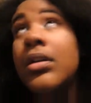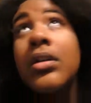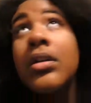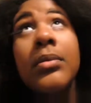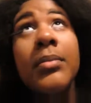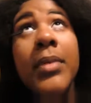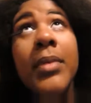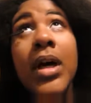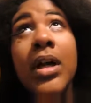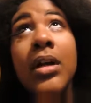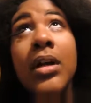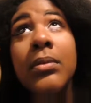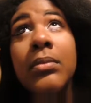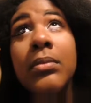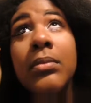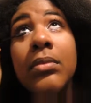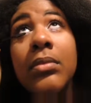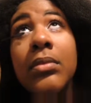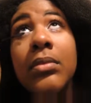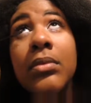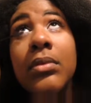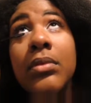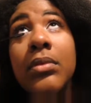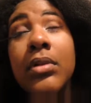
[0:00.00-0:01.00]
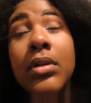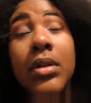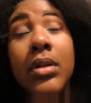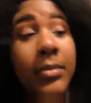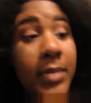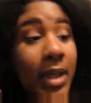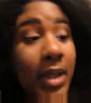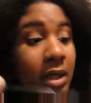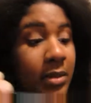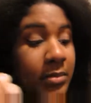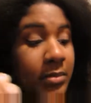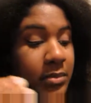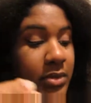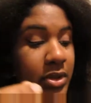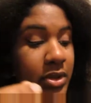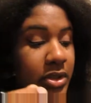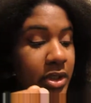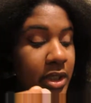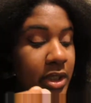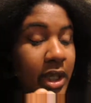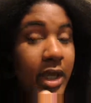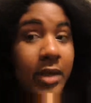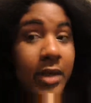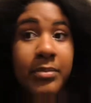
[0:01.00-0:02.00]
Bottom and the bottom. So
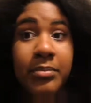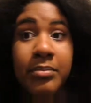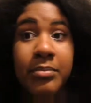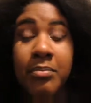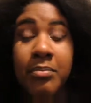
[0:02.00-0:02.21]
yeah.